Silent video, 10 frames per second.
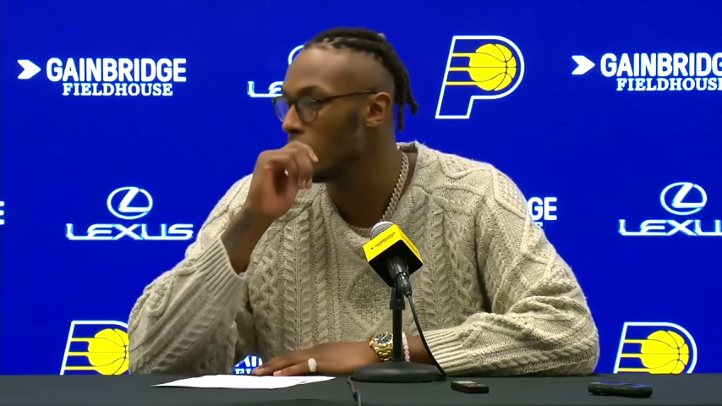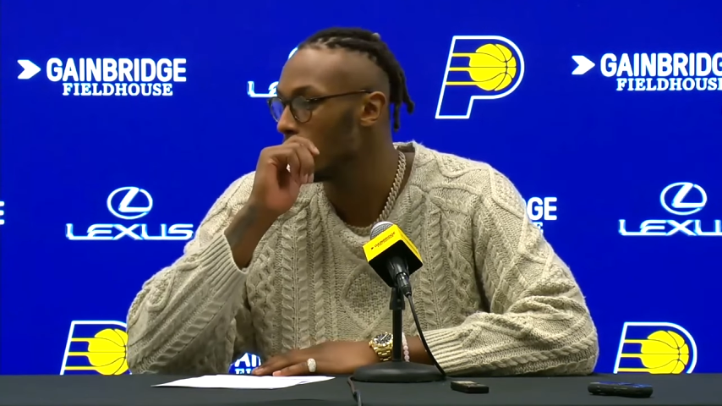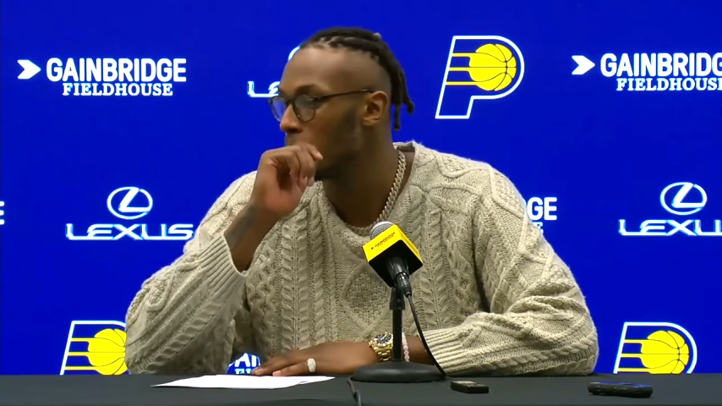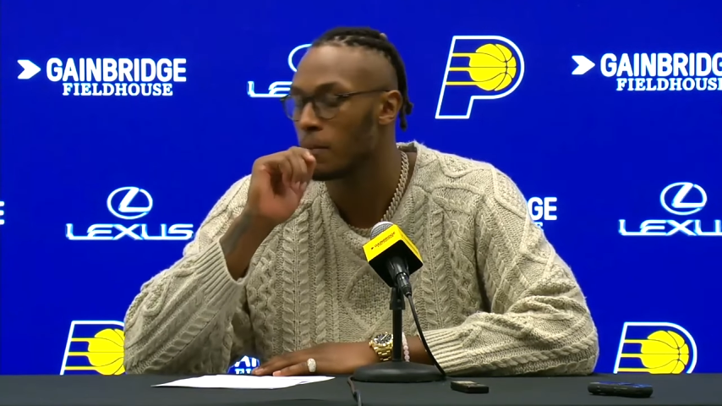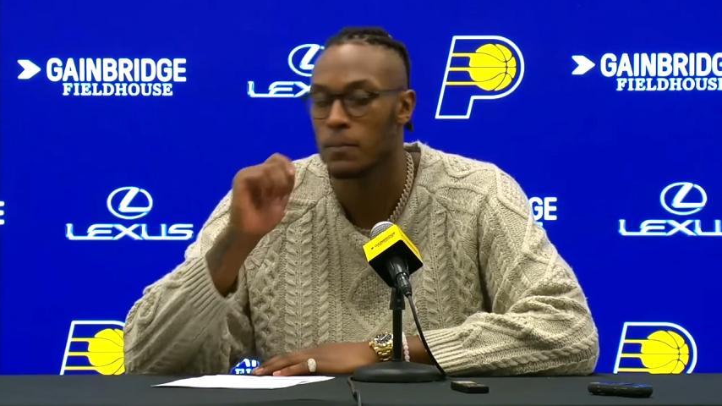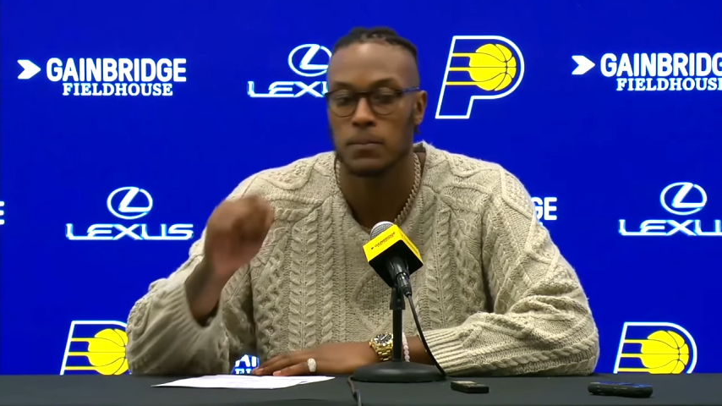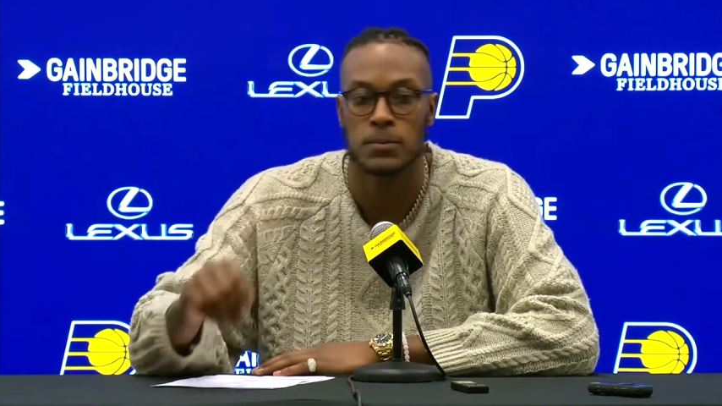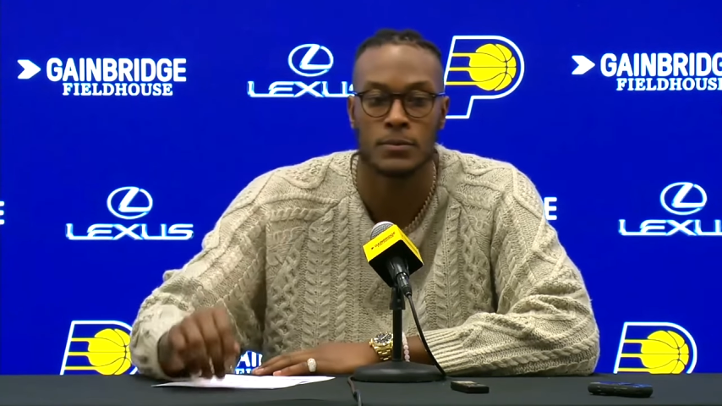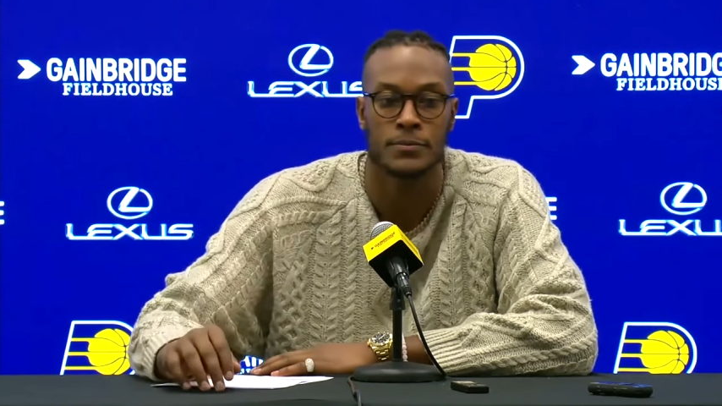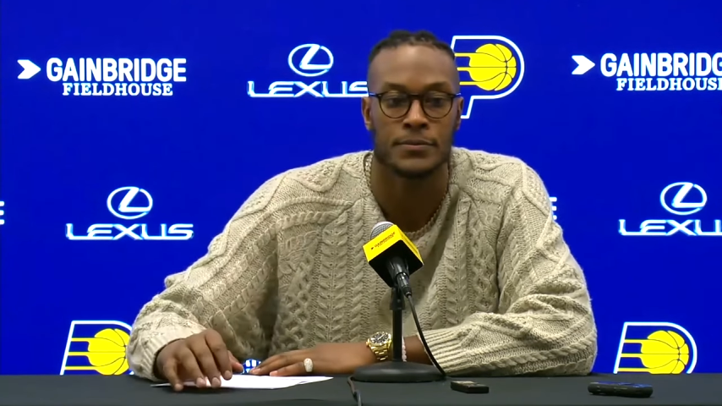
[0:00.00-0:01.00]
goes
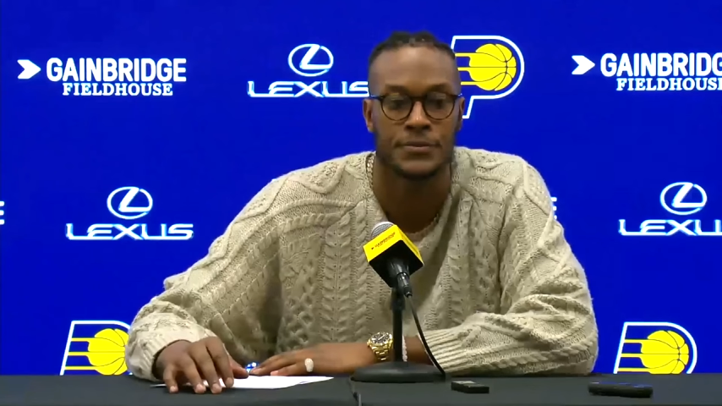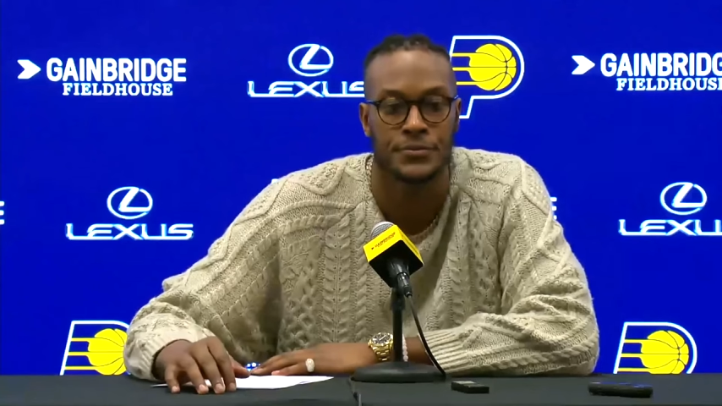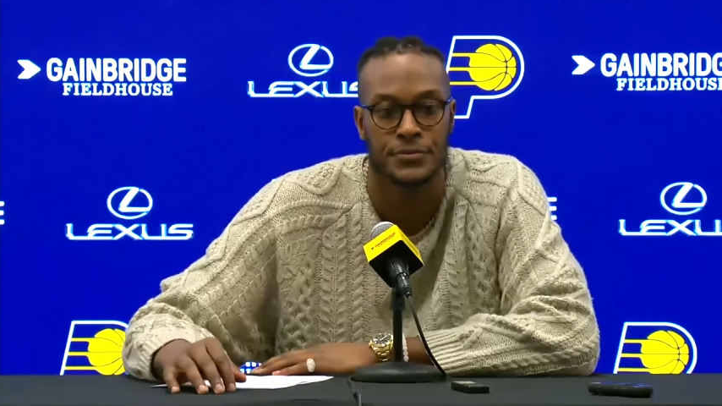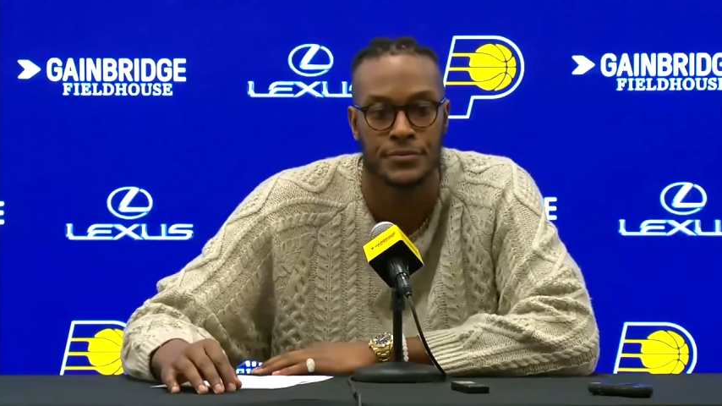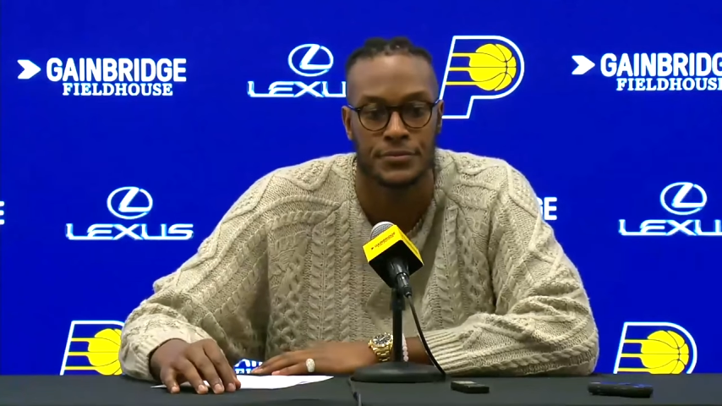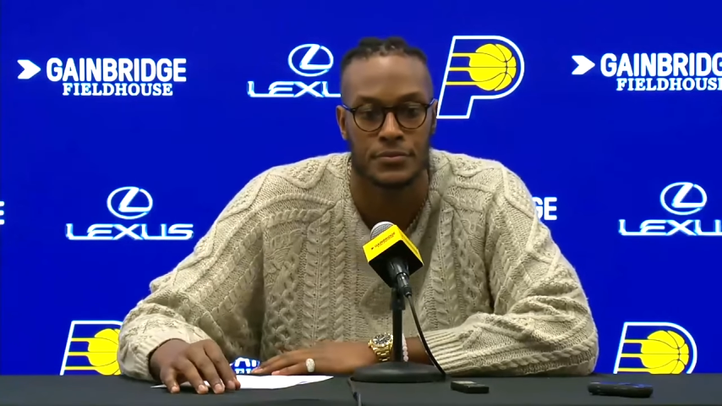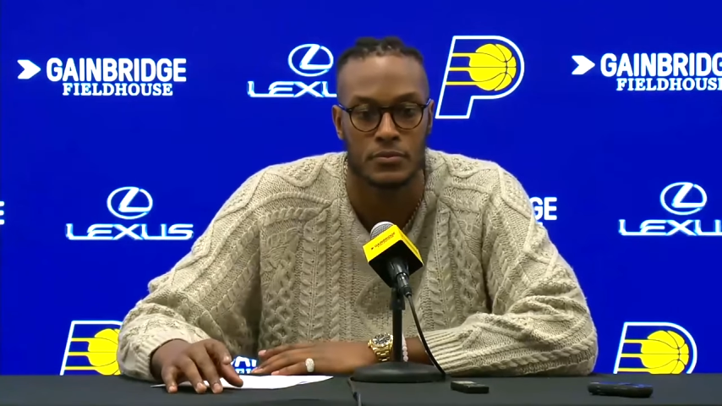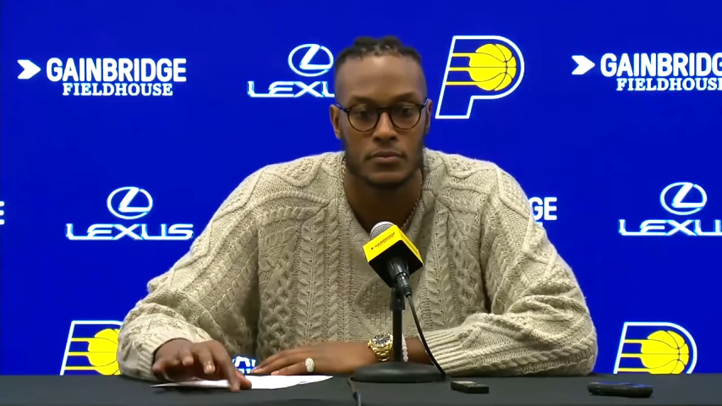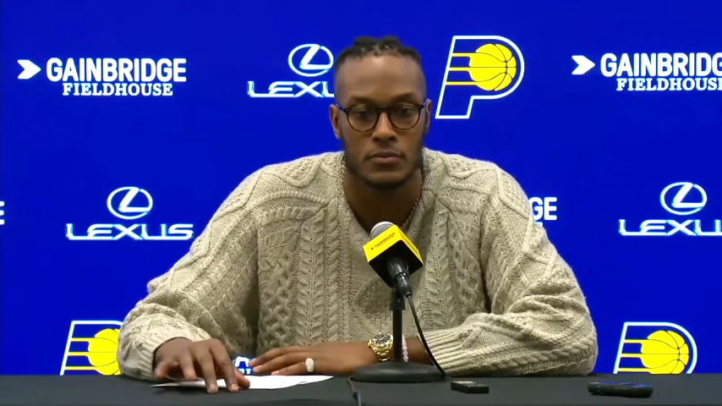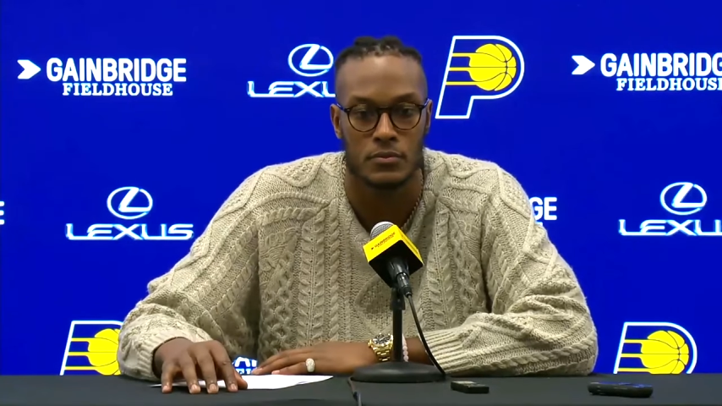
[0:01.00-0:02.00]
small so often like
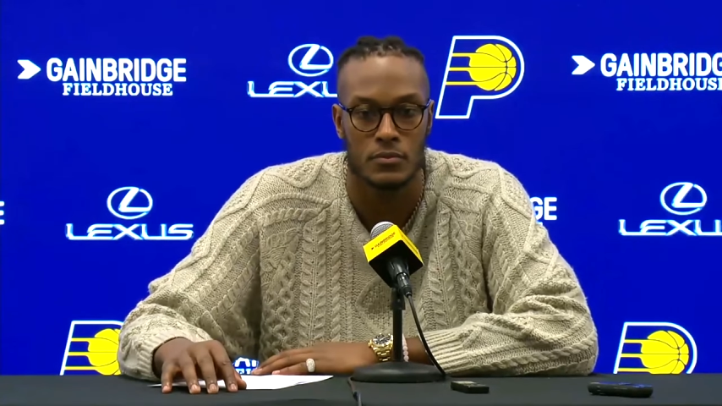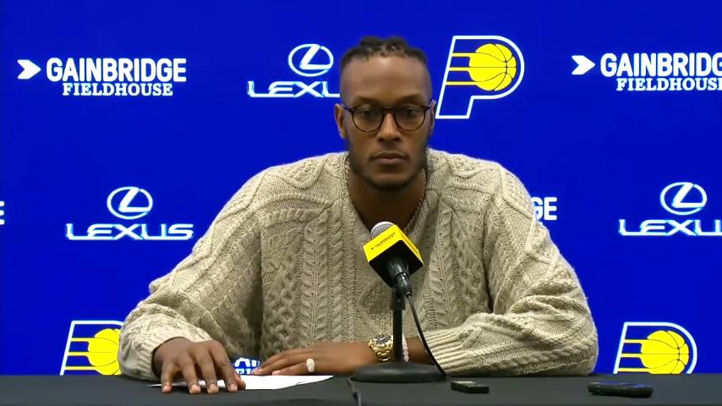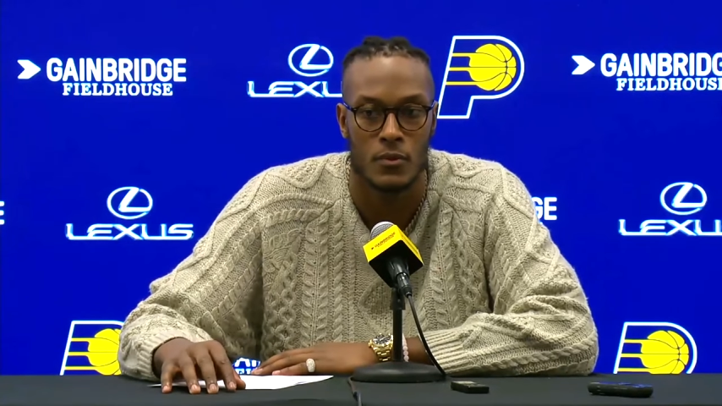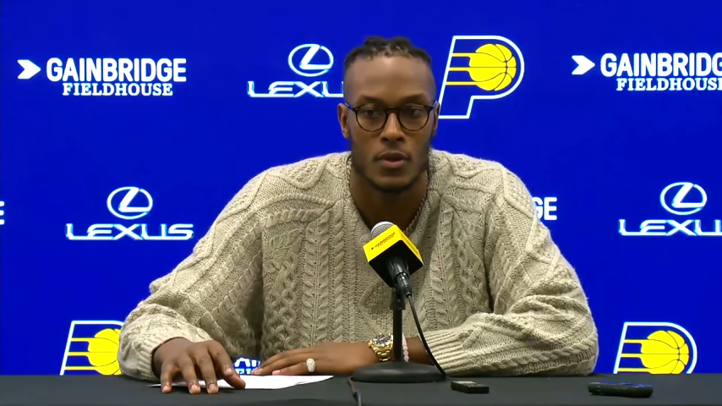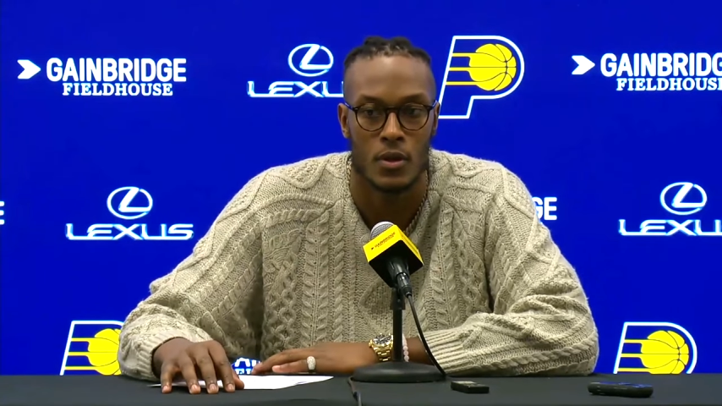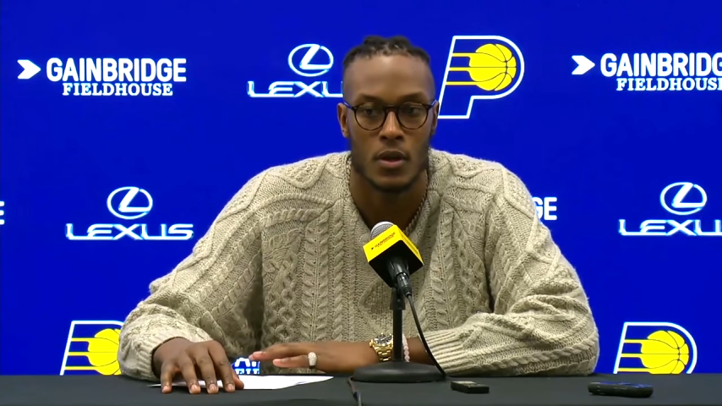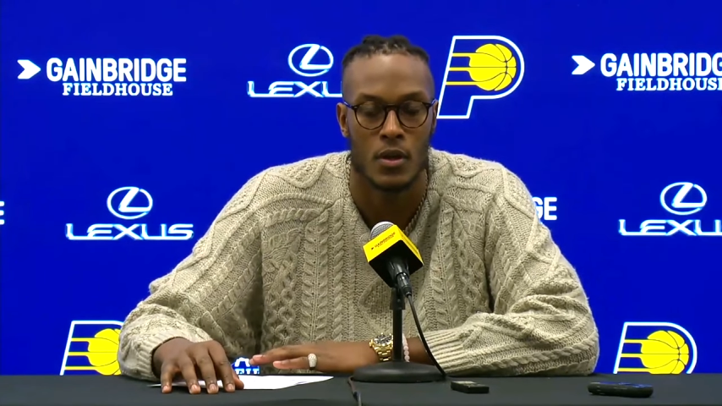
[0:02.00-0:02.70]
that Clippers team does?